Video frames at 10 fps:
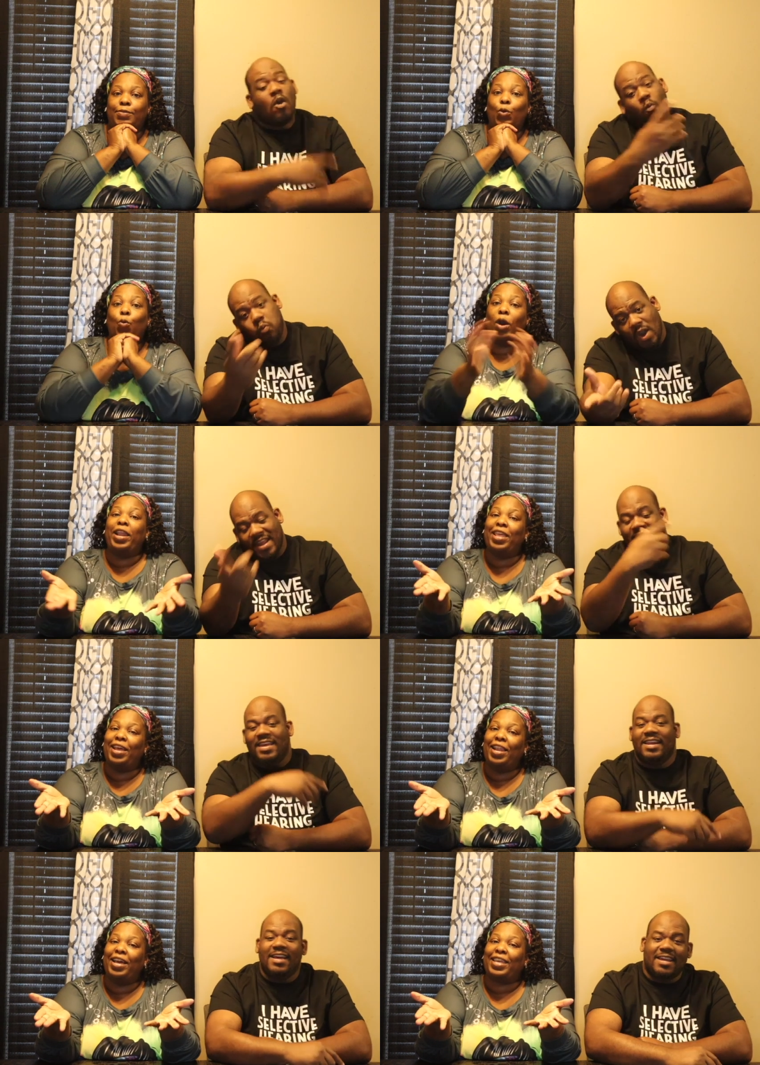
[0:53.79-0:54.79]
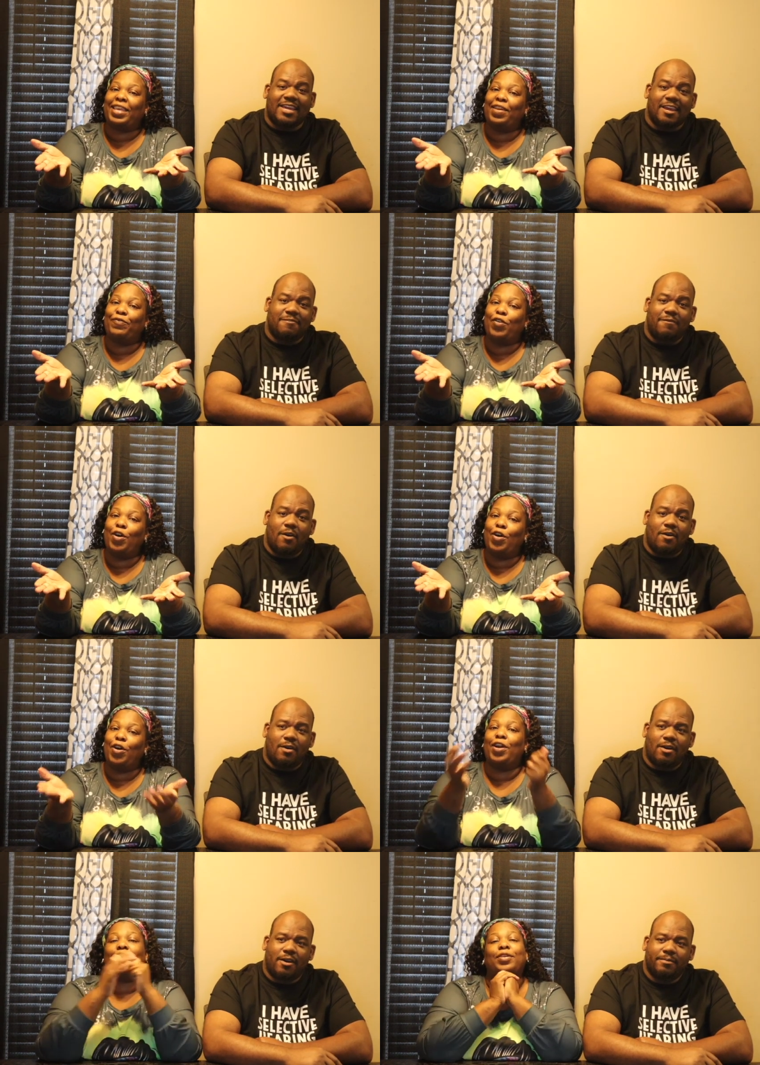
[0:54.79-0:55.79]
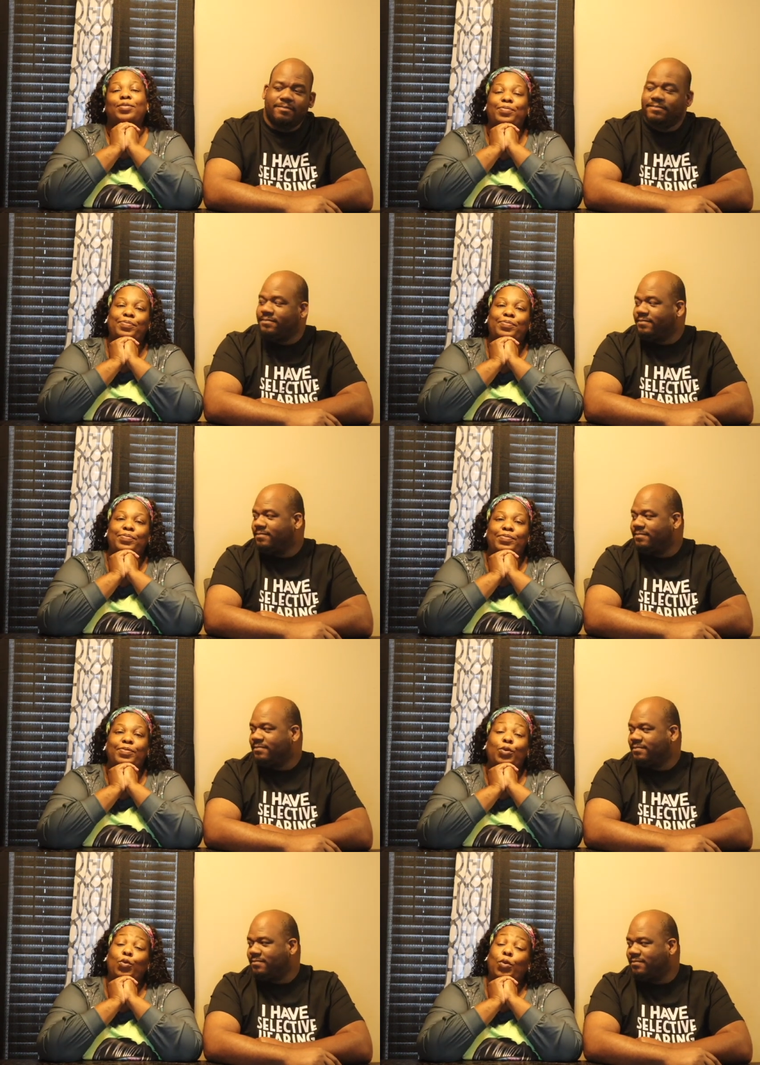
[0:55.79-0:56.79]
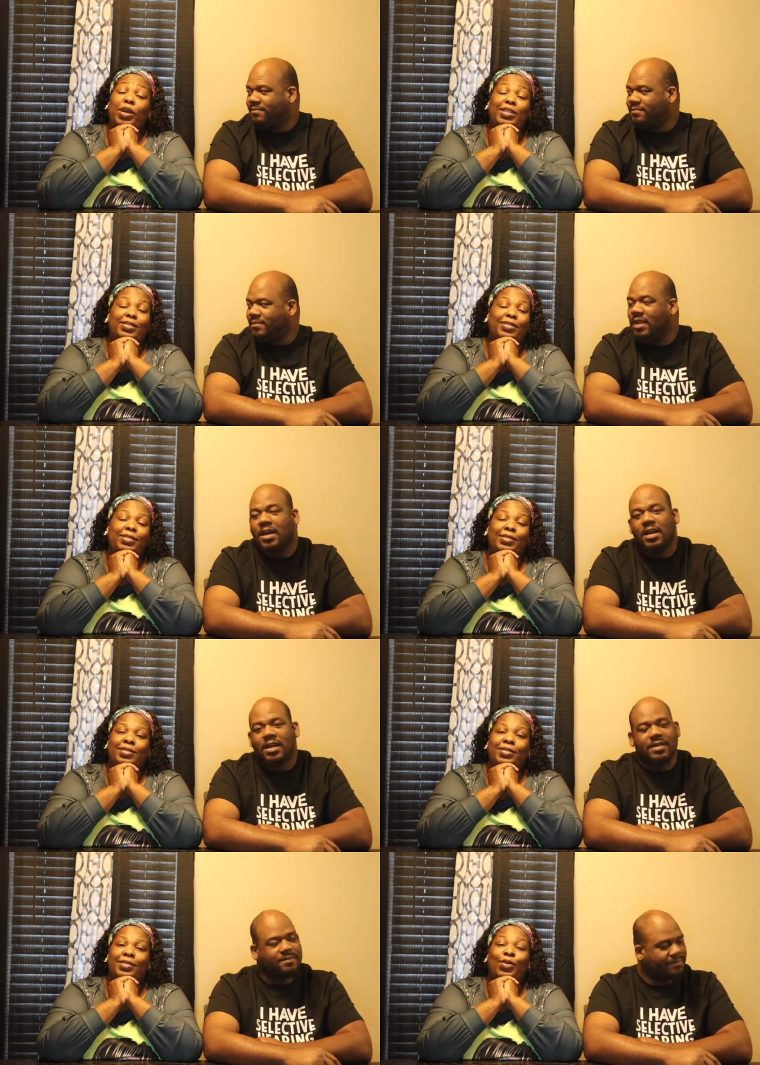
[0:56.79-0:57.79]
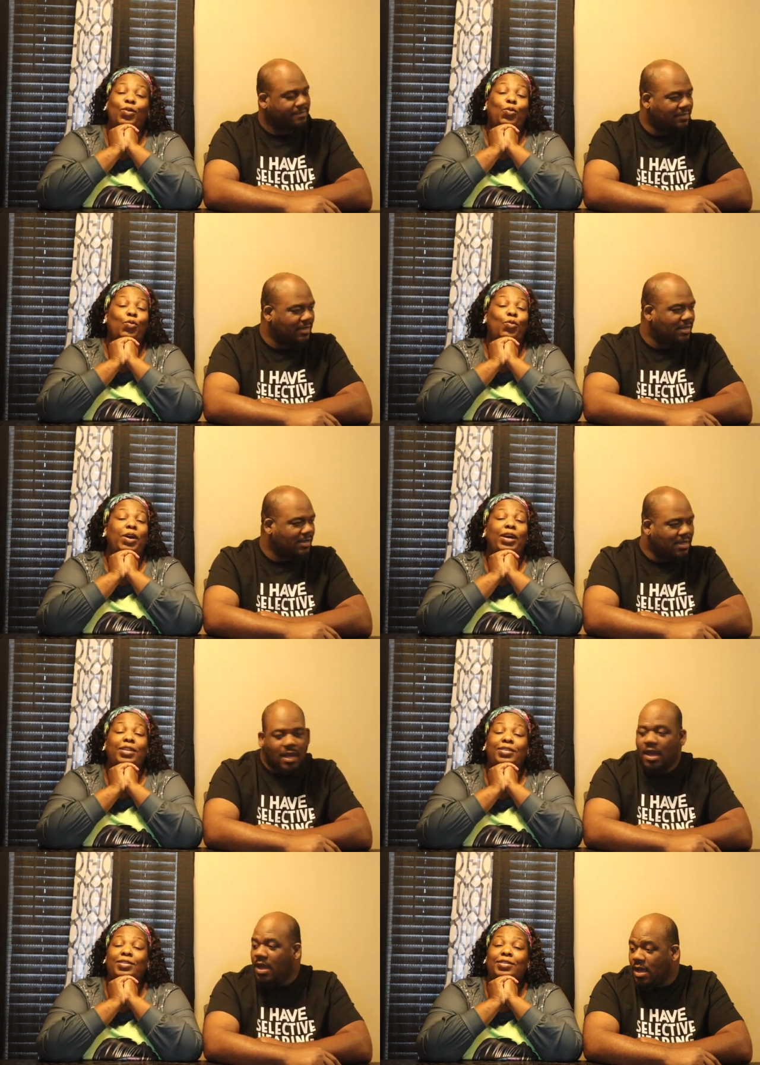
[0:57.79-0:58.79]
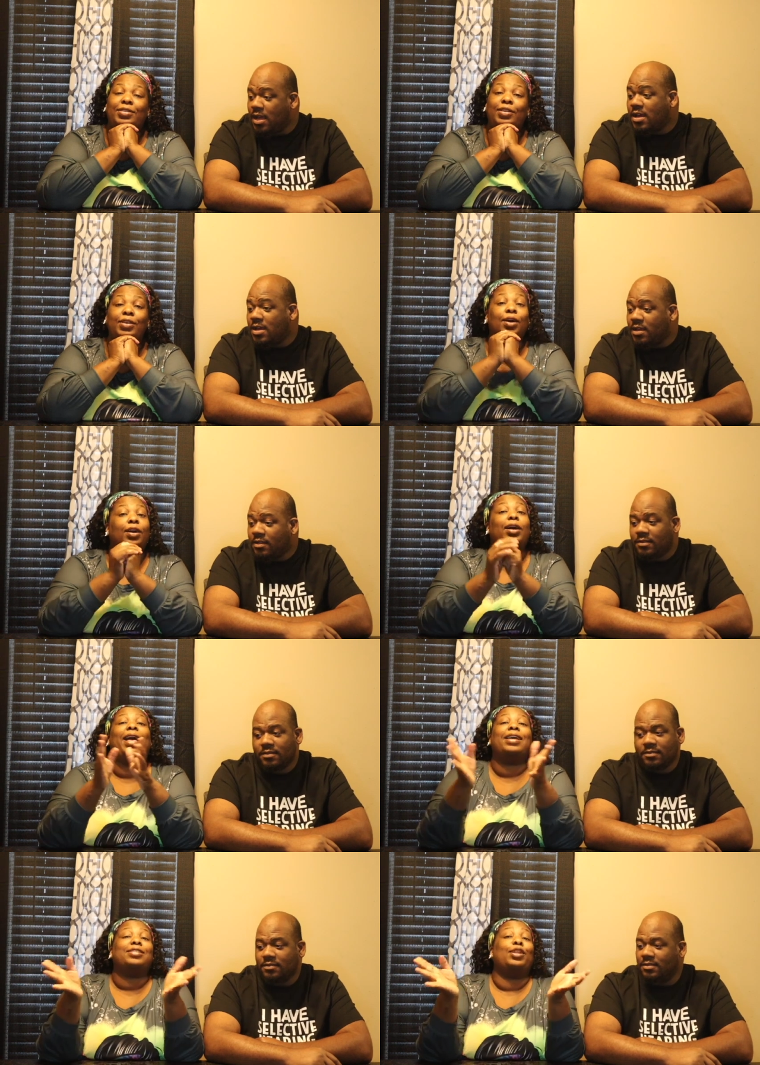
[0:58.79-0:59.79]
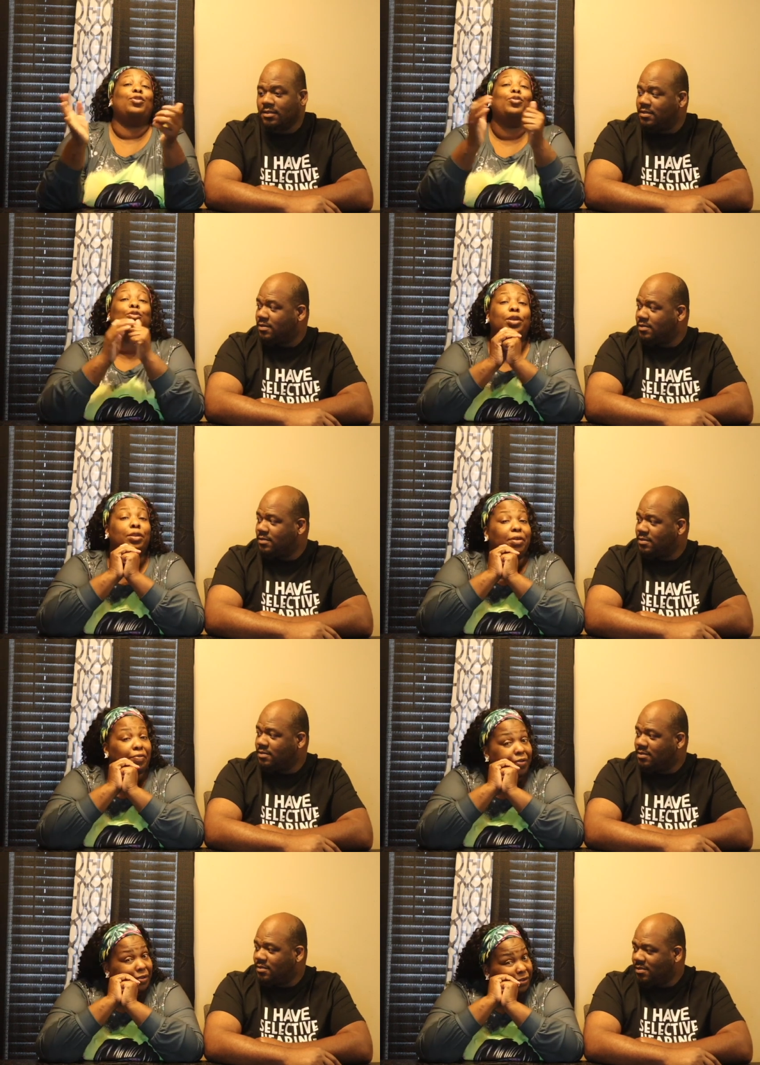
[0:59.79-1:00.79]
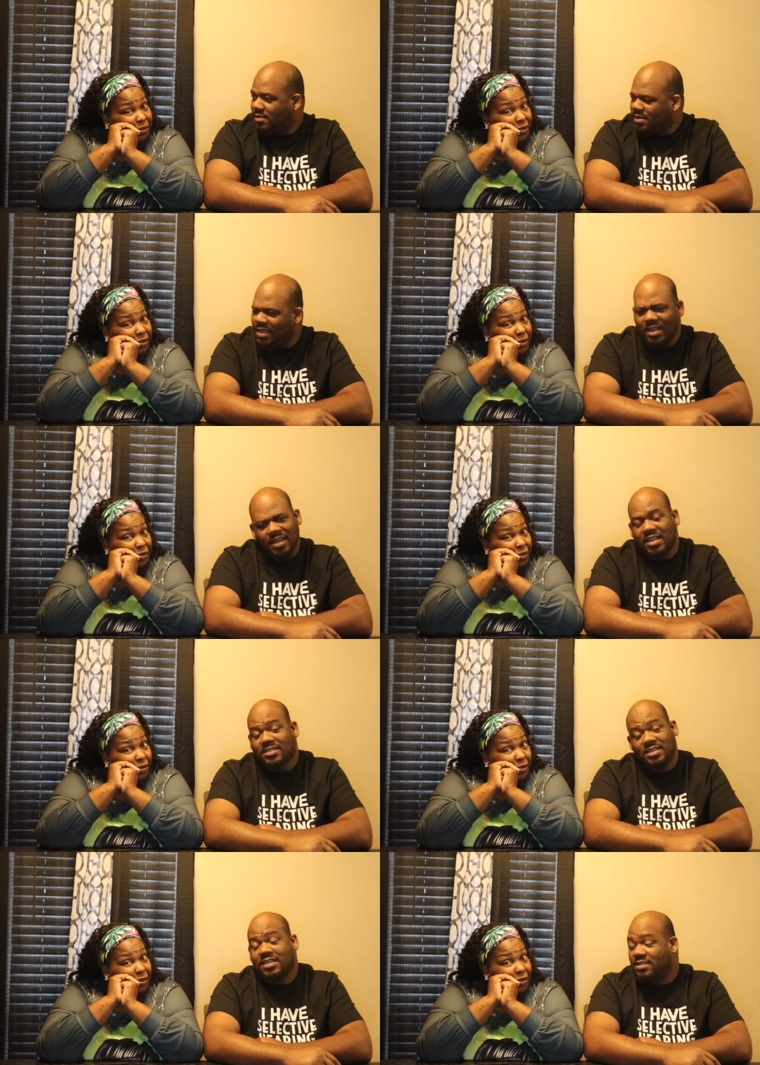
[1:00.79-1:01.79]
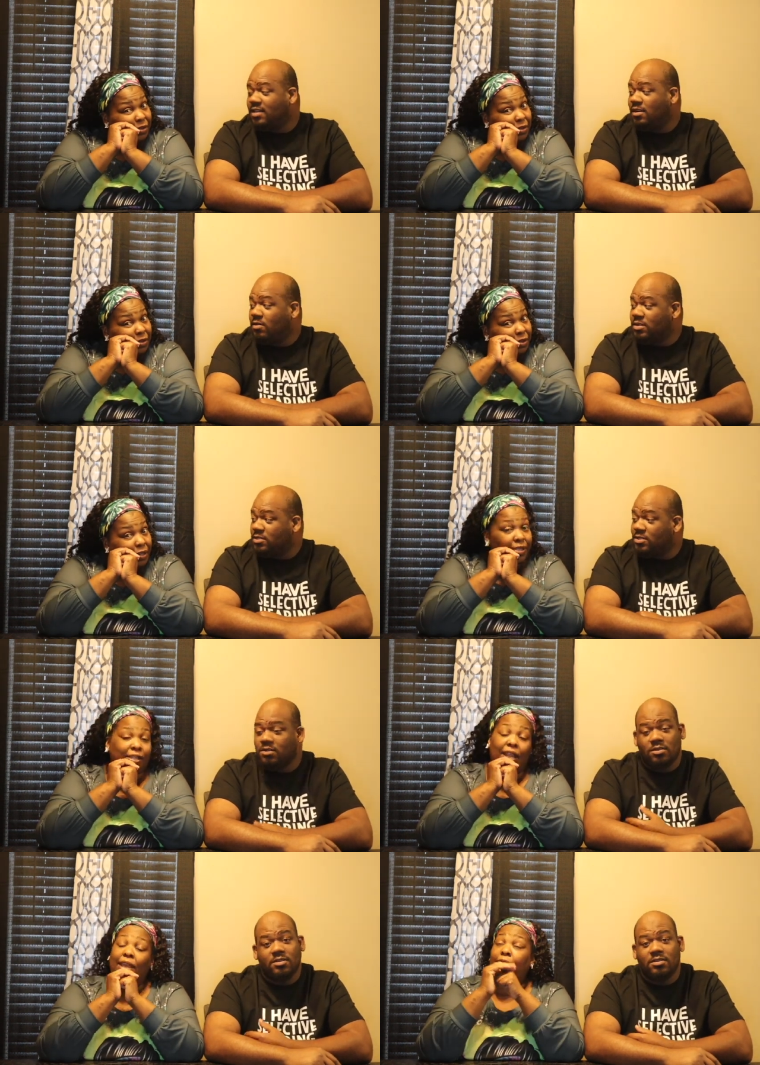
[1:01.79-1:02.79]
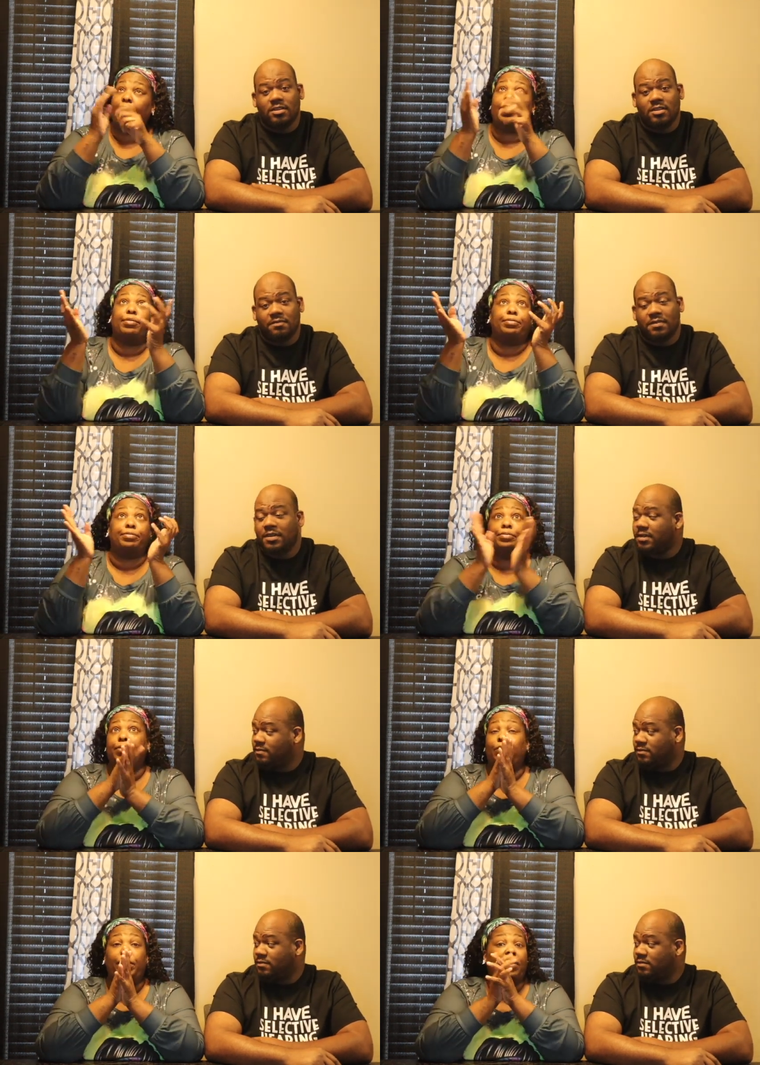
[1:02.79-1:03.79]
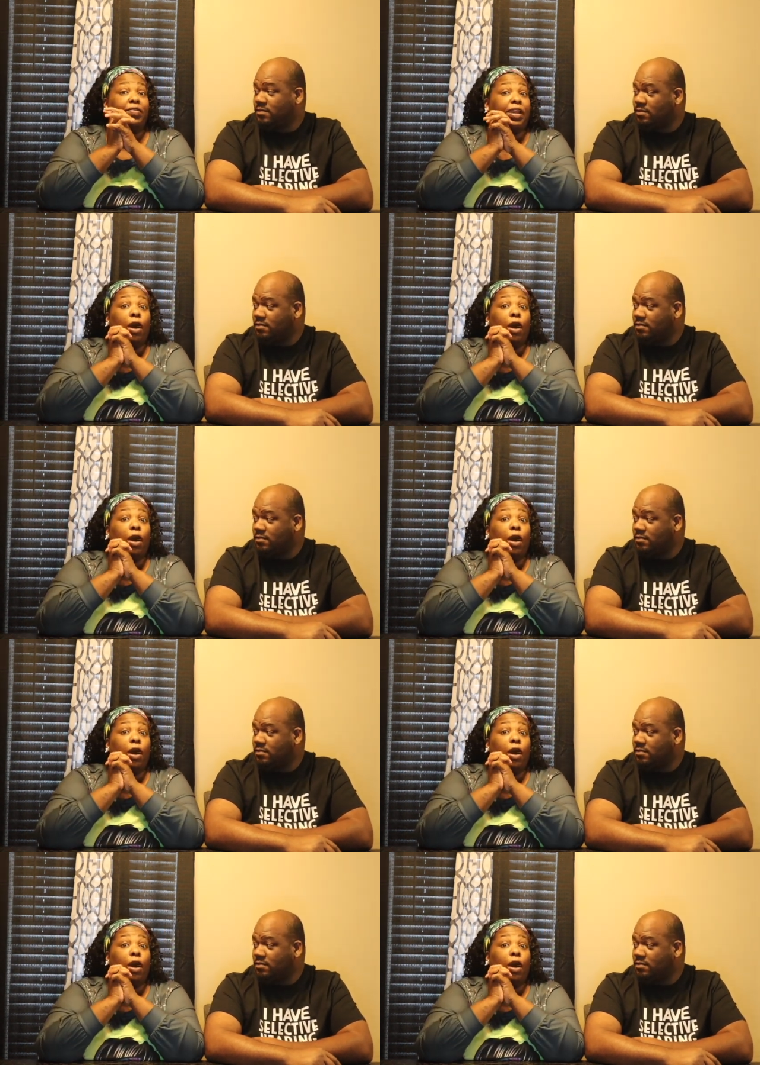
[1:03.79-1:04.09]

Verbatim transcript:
Speaker 1: What, are you looking, for? Huh? Huh?
Speaker 2: Actually, who are you looking for?
Speaker 1: Yeah, that's that's a good question too. Like, who you looking for?
Speaker 2: We ain't figured